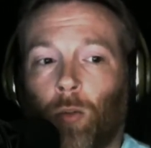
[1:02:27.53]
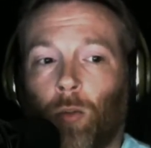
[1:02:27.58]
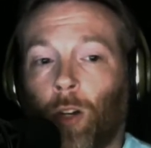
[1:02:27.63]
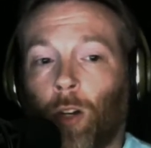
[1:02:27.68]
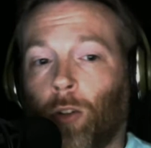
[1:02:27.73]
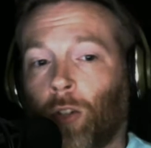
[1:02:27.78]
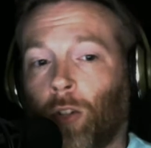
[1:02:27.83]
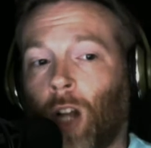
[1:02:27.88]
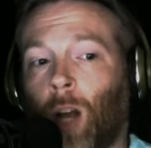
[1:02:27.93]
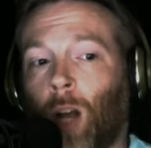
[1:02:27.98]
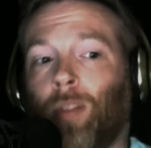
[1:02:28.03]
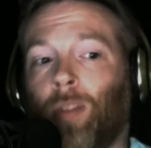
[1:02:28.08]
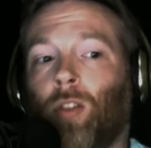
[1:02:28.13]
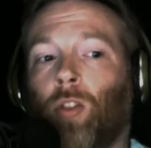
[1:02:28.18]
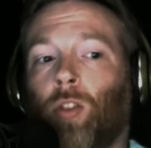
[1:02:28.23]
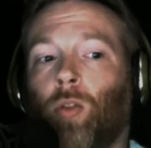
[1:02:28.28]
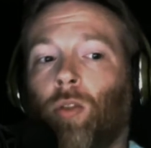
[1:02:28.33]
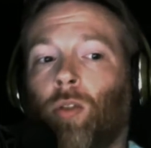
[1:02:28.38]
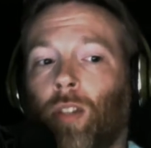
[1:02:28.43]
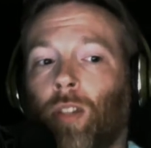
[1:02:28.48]
Their job is
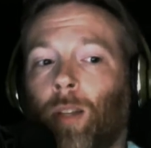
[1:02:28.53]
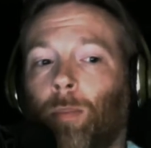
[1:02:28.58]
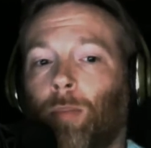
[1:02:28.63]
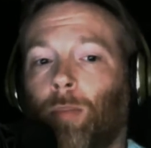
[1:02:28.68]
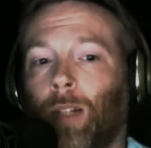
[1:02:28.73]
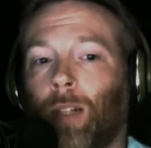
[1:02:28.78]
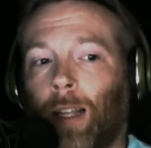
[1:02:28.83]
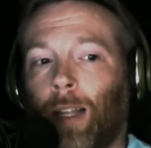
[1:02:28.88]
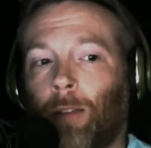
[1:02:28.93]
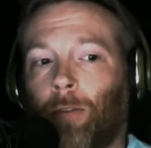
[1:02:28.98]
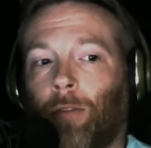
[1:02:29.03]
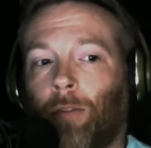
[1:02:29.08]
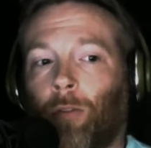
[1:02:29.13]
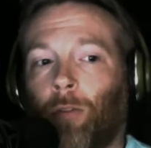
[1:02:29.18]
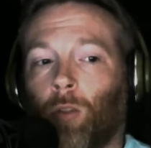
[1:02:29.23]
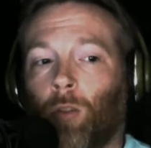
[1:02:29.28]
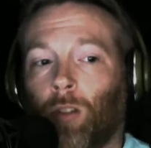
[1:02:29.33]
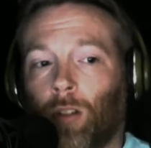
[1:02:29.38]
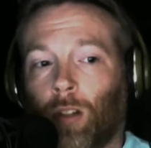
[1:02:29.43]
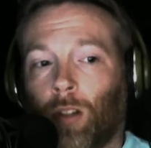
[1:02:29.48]
to simply
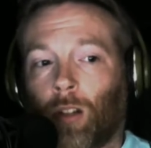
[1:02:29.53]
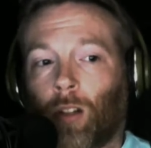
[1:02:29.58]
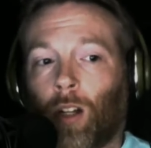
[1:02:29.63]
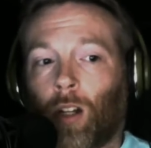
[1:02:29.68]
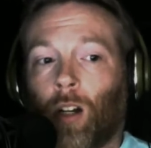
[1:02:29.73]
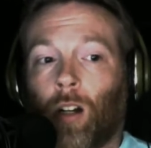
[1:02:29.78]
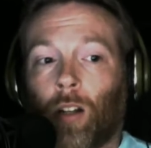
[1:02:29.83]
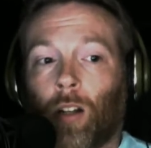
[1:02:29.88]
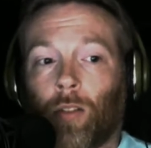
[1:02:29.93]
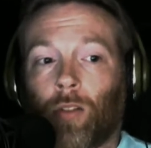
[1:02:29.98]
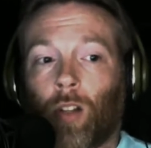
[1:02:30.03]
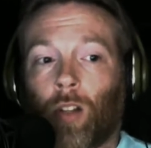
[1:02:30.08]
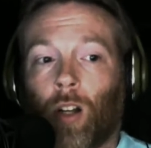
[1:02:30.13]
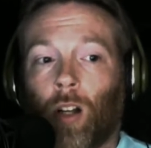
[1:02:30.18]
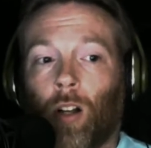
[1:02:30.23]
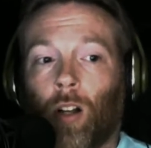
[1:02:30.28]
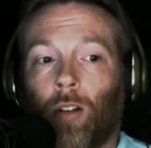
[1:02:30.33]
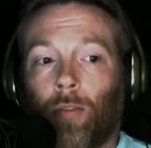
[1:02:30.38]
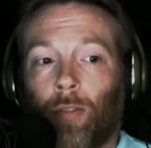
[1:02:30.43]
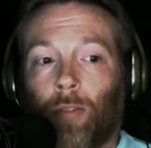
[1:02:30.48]
enforce the laws
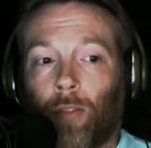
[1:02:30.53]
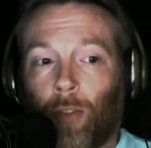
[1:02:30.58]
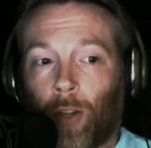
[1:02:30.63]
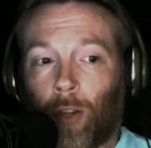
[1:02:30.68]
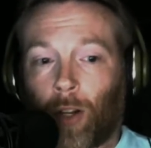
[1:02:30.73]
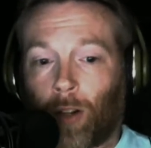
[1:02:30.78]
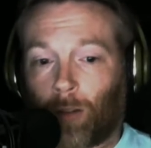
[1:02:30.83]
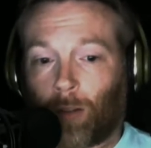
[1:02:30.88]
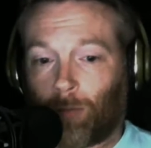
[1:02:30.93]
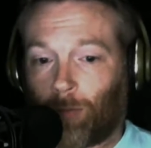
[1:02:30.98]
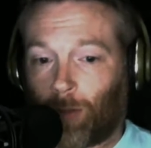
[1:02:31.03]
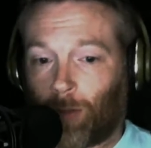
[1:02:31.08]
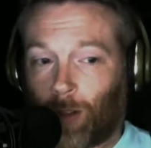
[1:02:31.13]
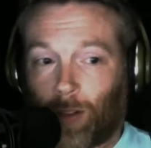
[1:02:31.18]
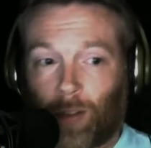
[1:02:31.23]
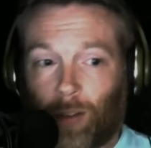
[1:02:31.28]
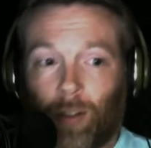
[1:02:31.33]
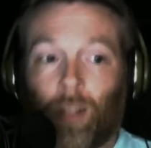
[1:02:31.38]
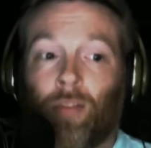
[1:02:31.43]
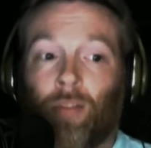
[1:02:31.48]
of
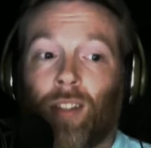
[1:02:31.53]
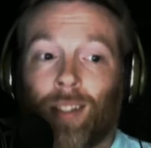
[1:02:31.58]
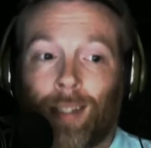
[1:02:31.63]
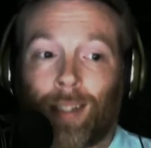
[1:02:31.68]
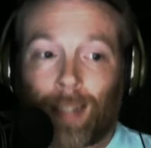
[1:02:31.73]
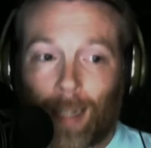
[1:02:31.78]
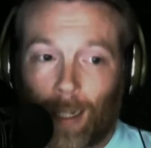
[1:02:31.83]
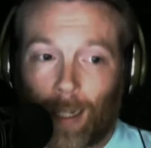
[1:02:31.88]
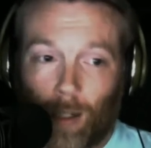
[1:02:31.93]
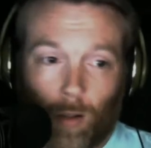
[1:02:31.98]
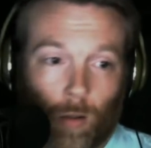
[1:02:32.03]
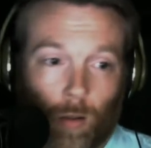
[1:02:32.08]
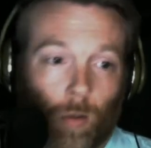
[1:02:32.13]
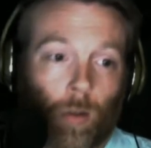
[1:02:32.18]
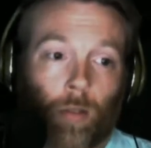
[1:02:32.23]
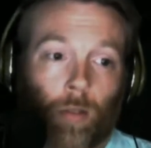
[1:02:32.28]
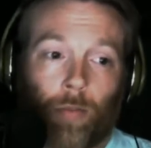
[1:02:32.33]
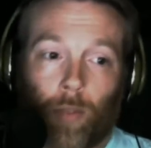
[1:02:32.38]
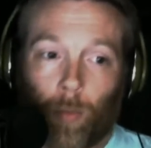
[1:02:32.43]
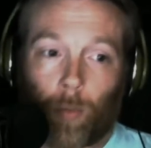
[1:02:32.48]
the state
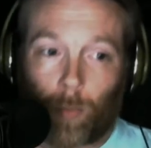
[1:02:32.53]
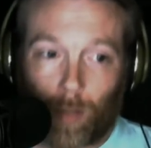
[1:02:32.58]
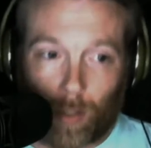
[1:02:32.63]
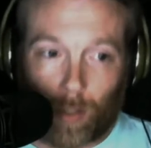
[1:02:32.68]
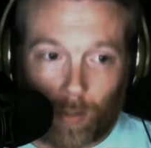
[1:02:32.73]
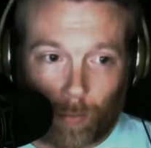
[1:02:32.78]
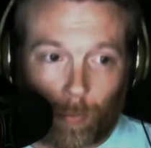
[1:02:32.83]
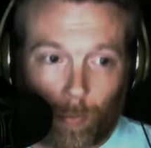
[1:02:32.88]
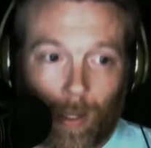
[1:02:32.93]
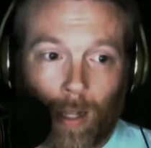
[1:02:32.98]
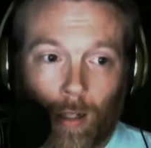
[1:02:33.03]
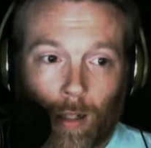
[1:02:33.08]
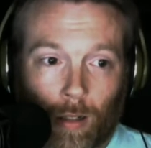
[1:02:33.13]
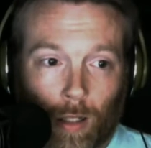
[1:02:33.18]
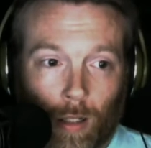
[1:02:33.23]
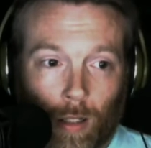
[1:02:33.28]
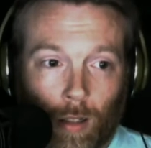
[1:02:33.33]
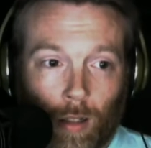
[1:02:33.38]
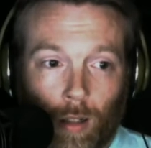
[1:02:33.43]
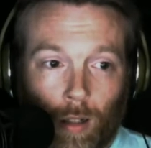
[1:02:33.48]
or of the municipality.